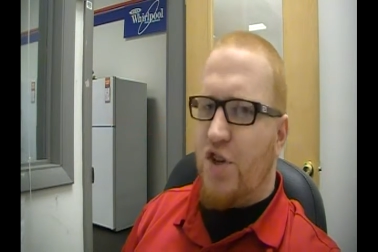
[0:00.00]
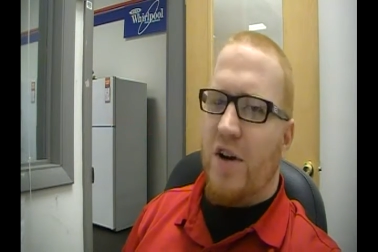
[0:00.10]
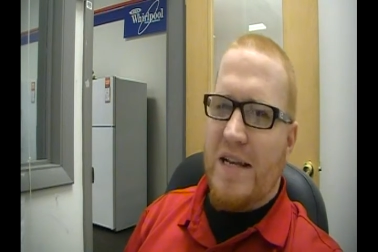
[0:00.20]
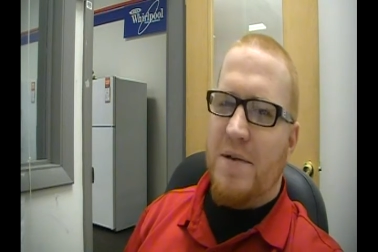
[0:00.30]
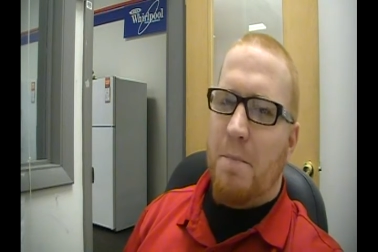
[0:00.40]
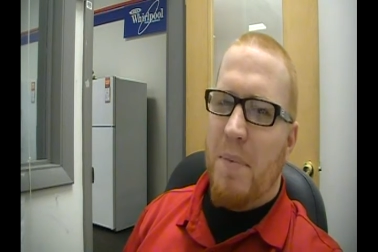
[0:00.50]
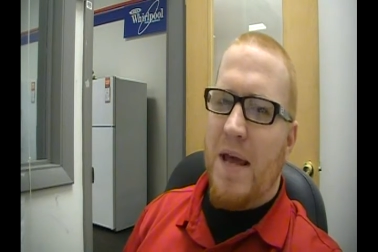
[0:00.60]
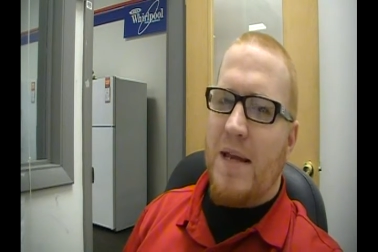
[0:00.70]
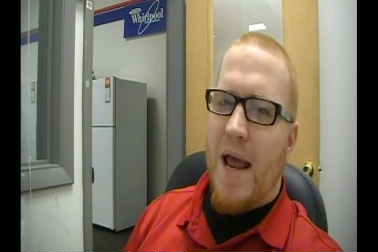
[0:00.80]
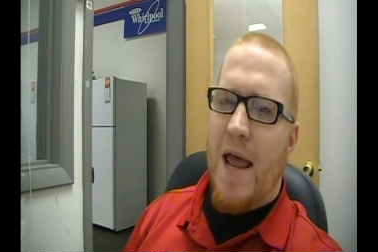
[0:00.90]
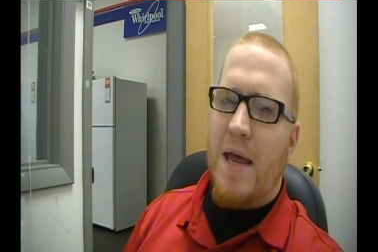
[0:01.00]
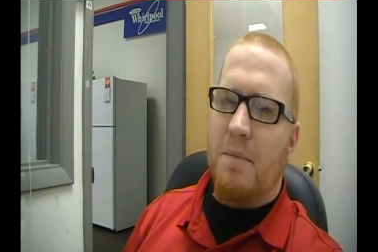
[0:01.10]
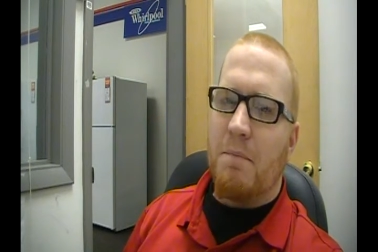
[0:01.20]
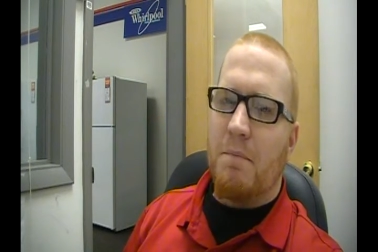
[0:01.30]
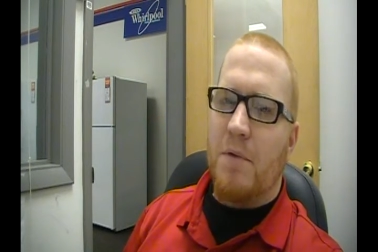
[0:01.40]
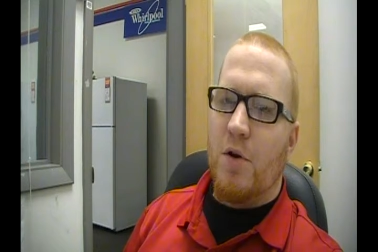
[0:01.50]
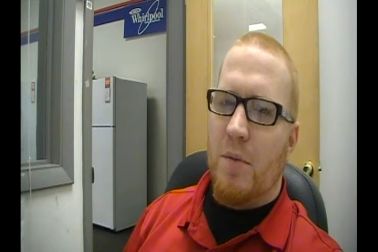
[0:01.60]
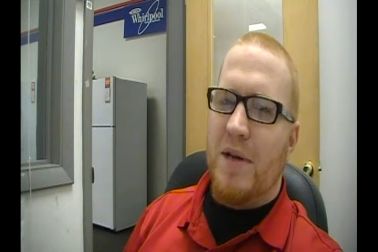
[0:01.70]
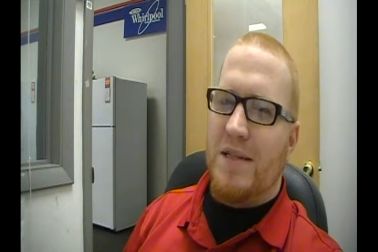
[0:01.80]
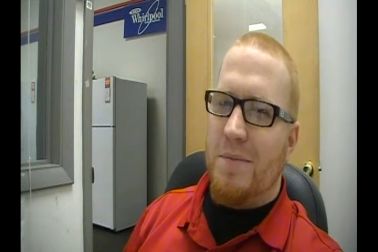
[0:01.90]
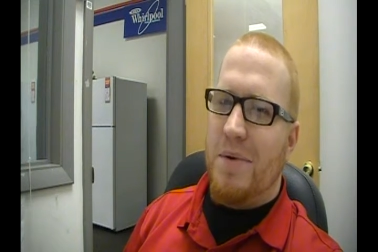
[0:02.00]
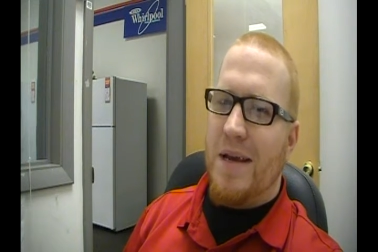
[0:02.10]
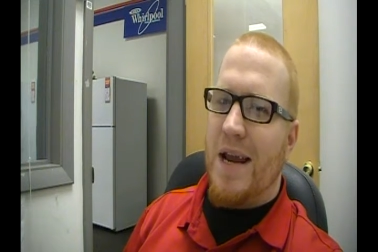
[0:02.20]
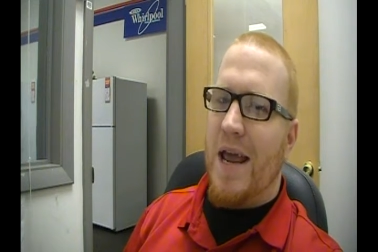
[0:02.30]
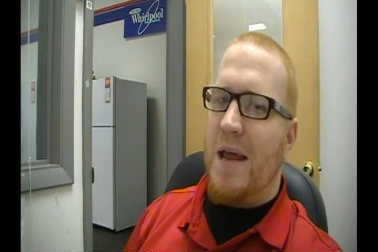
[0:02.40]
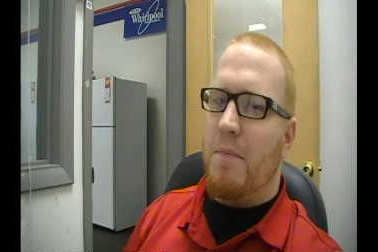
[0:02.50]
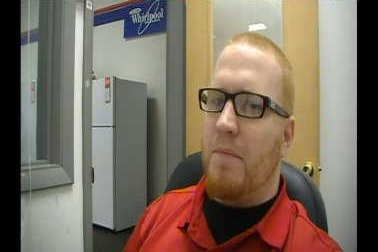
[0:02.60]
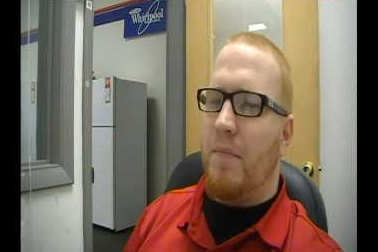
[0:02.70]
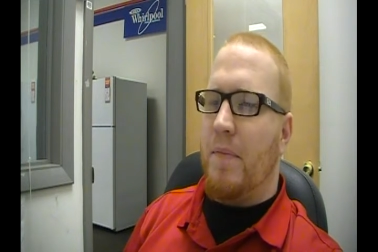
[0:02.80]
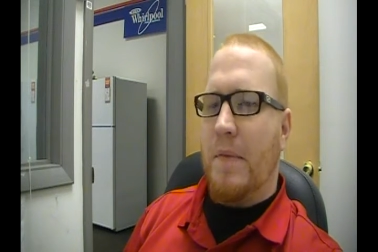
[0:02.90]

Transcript: Jardine's a big name. You know, I mean, he's a big name.